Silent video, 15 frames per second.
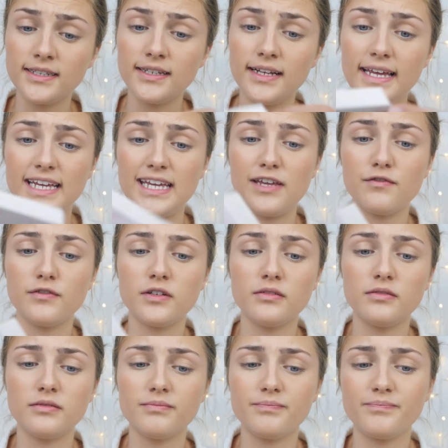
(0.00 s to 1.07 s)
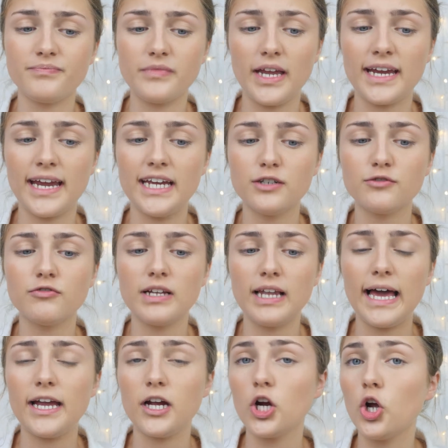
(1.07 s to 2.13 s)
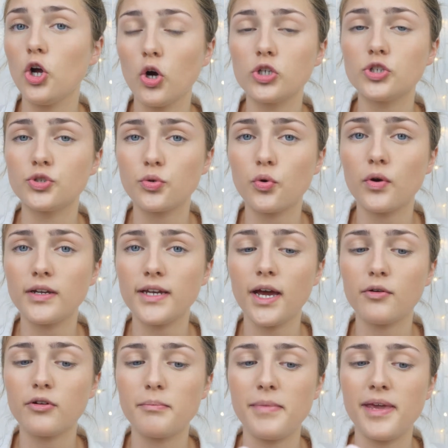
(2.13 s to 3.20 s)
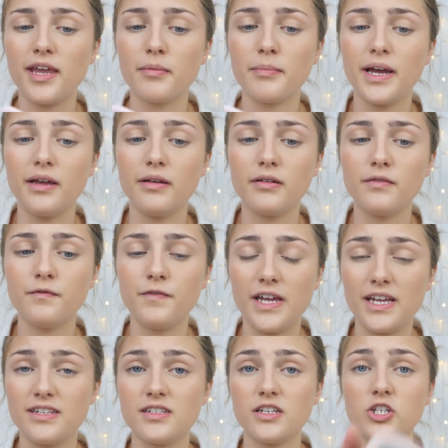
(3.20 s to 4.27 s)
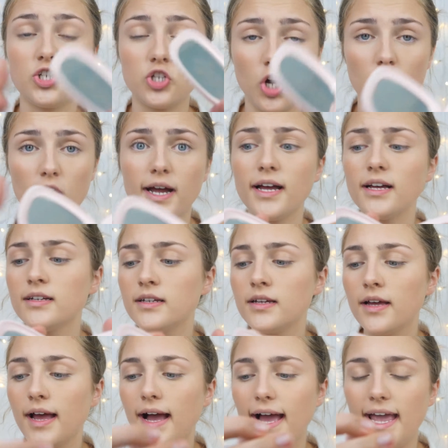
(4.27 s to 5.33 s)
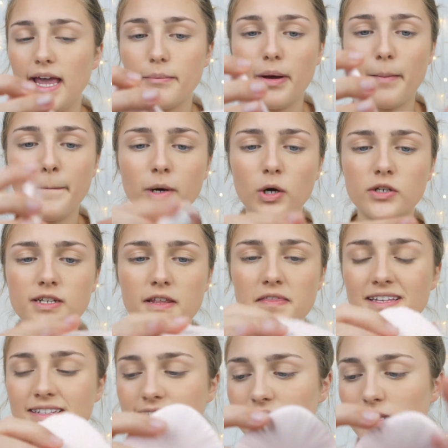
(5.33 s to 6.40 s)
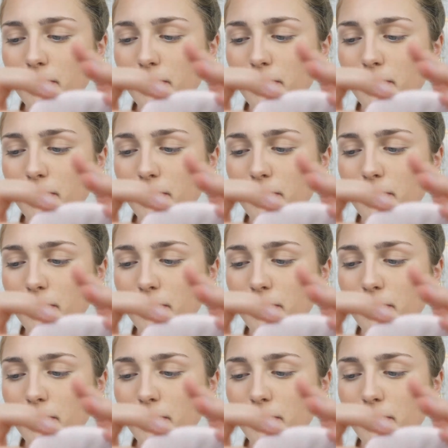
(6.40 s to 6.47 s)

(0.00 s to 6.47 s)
I kind of rely on contouring now to make my face darker. But this is the